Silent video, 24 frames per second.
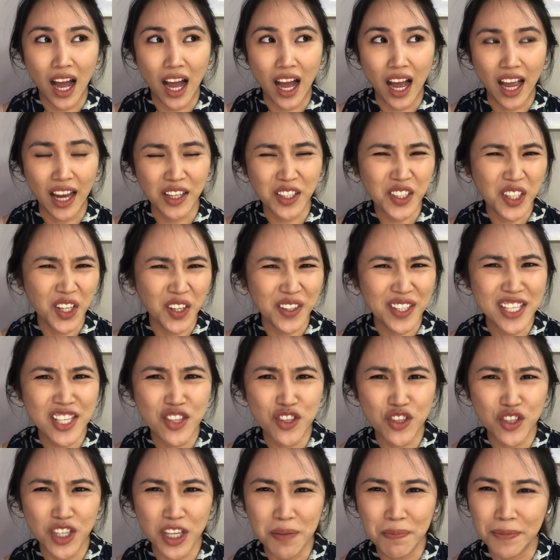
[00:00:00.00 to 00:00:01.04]
I don't know, is
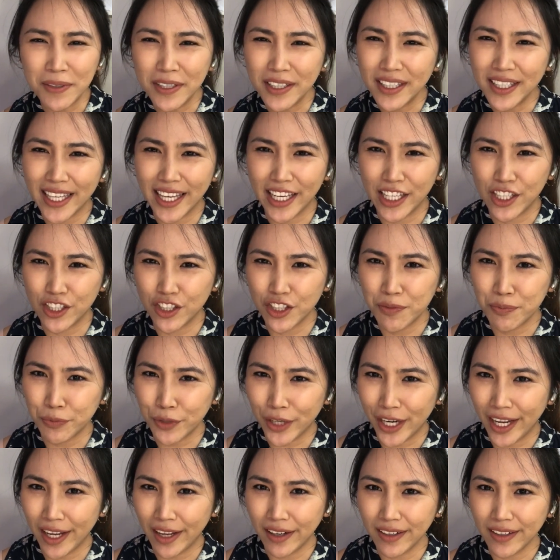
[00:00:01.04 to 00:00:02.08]
Jeep an Asian
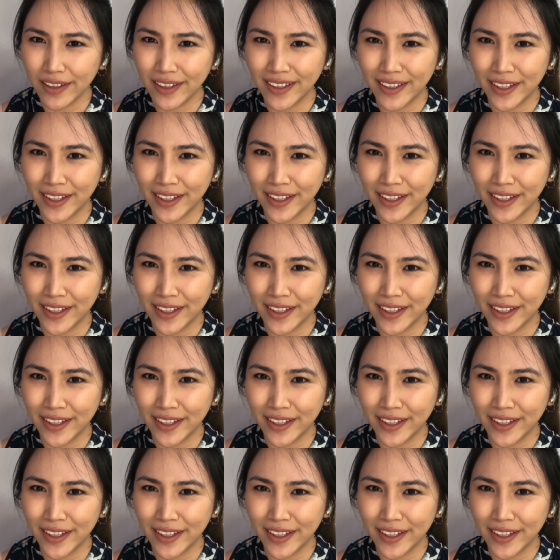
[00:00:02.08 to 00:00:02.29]
brand?